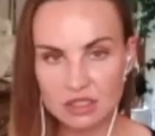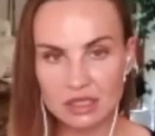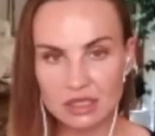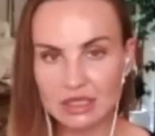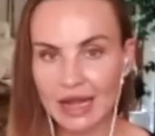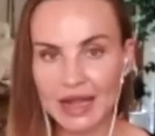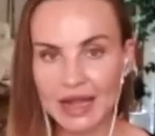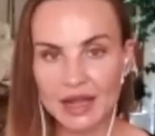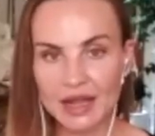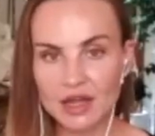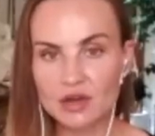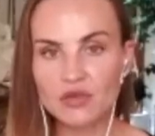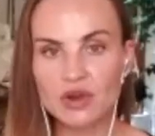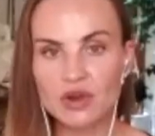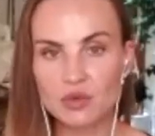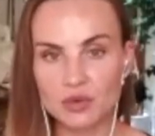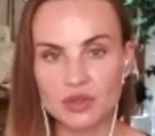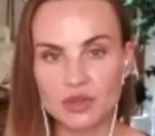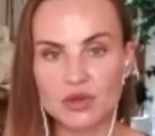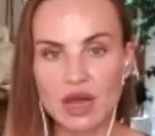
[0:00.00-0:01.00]
I agree
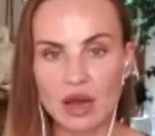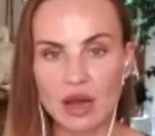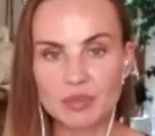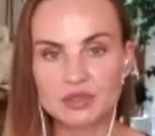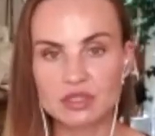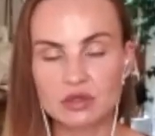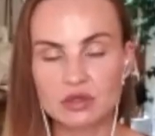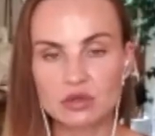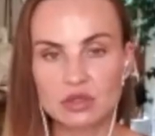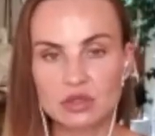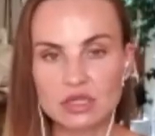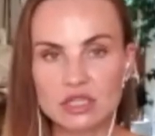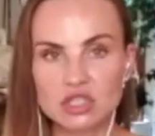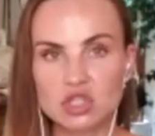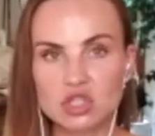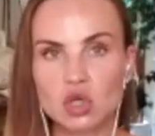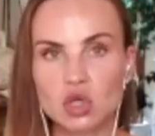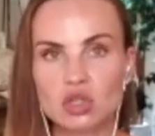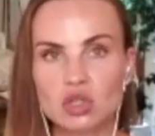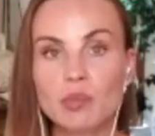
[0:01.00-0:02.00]
with you. Absolutely.
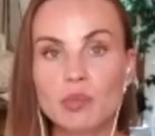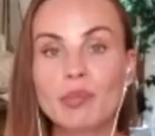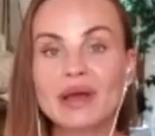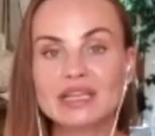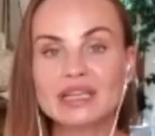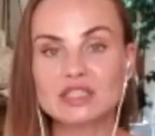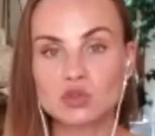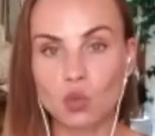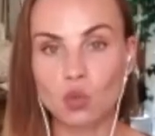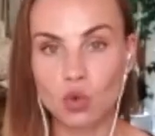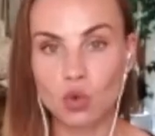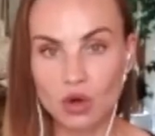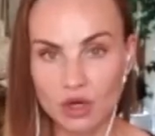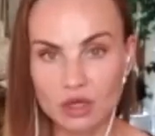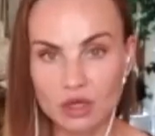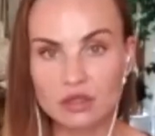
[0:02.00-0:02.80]
It's not the best word,